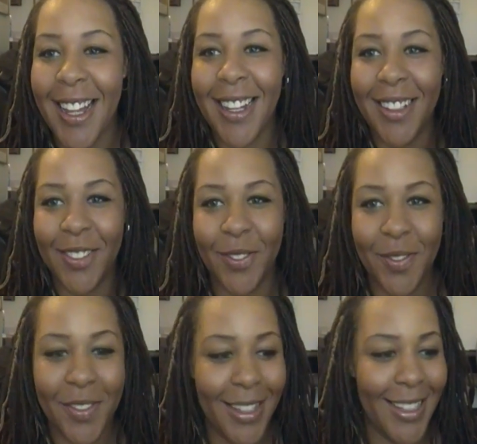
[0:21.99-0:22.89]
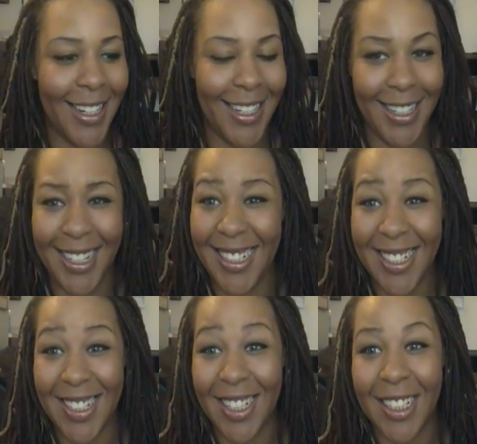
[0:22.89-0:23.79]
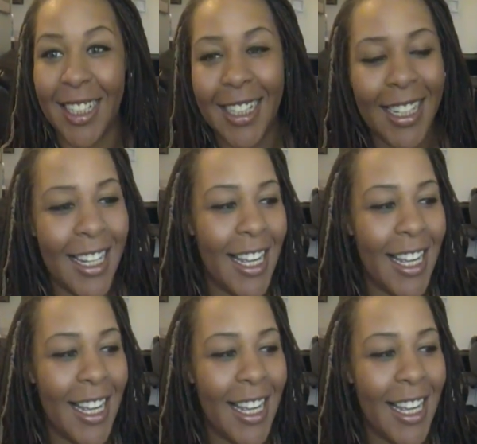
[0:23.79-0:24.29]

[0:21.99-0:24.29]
Um, he's silly.